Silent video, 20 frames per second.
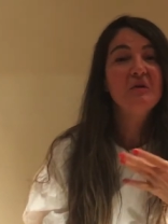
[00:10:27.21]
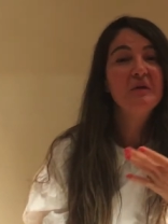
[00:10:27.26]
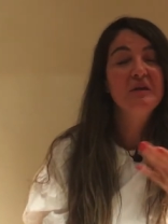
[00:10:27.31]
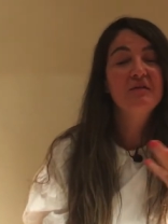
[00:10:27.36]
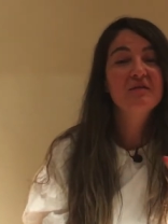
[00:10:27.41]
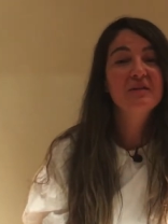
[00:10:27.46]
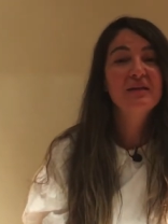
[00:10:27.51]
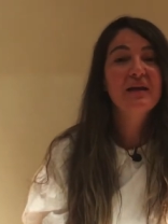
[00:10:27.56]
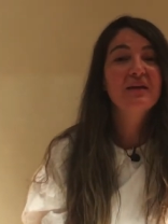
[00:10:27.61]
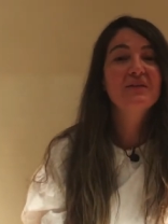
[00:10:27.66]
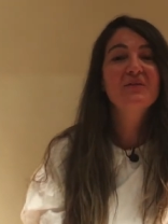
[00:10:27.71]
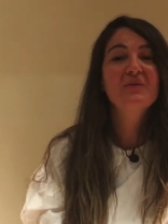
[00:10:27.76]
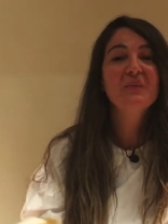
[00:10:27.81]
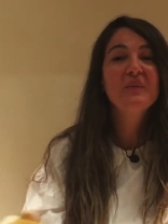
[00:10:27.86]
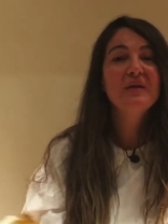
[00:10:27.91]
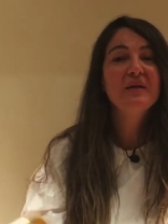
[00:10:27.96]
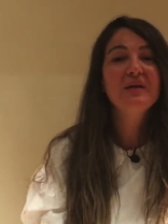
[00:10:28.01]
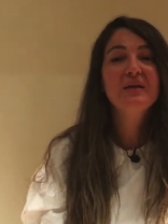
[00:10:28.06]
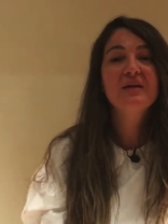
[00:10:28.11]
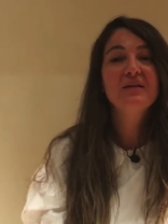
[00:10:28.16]
you even
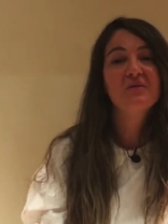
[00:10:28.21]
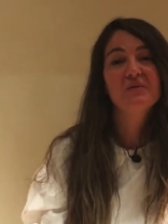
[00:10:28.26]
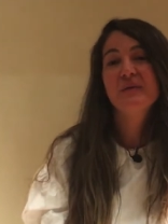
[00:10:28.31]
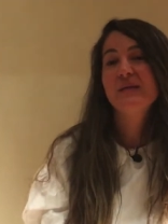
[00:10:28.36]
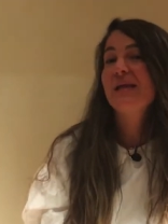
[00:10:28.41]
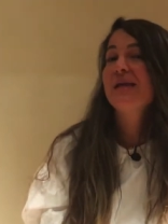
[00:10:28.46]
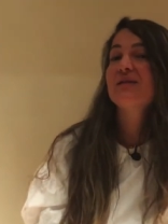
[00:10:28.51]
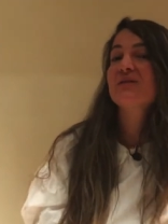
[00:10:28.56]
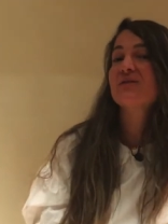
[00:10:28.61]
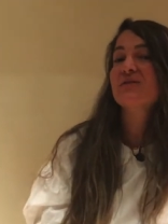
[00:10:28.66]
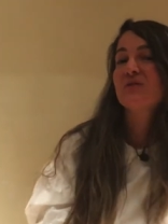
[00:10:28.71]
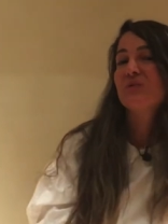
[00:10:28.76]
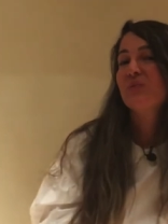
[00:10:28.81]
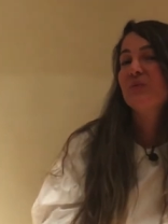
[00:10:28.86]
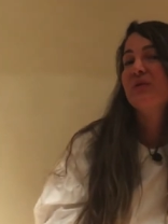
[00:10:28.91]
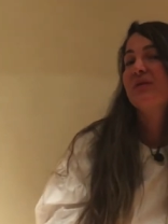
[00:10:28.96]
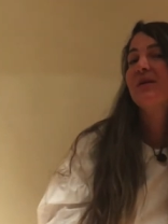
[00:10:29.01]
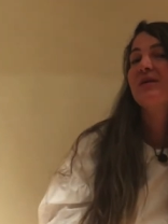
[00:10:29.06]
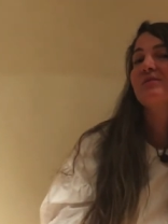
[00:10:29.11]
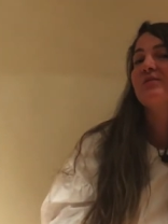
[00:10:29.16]
like to be in a
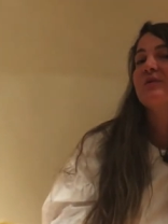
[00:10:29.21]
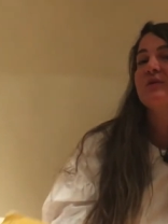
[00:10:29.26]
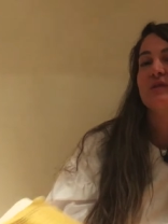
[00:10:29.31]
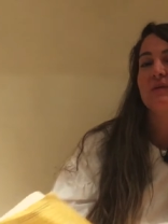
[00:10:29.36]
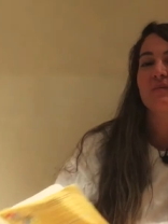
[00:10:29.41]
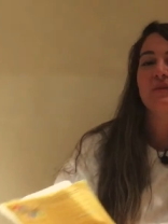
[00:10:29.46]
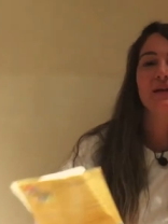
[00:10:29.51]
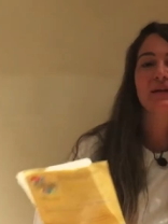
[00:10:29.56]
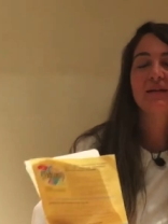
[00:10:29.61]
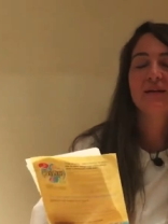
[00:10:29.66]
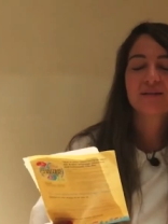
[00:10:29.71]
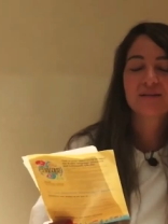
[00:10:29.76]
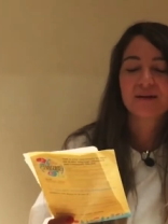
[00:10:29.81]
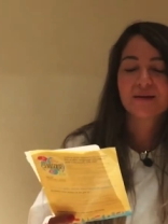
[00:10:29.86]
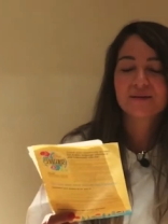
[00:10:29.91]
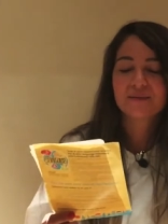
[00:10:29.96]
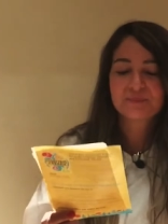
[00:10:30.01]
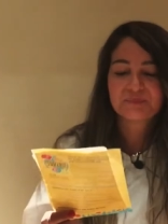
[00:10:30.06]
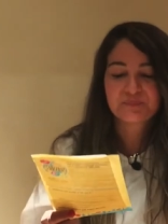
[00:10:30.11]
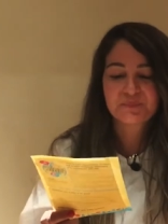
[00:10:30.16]
relationship with them or something
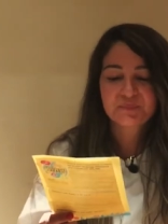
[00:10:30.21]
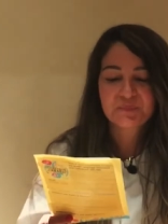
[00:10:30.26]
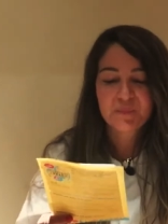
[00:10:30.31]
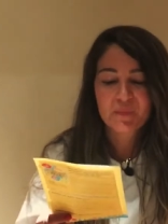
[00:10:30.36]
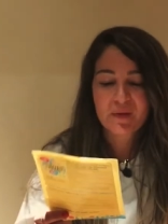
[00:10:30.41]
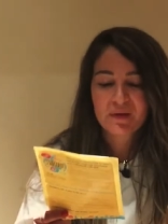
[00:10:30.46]
like that.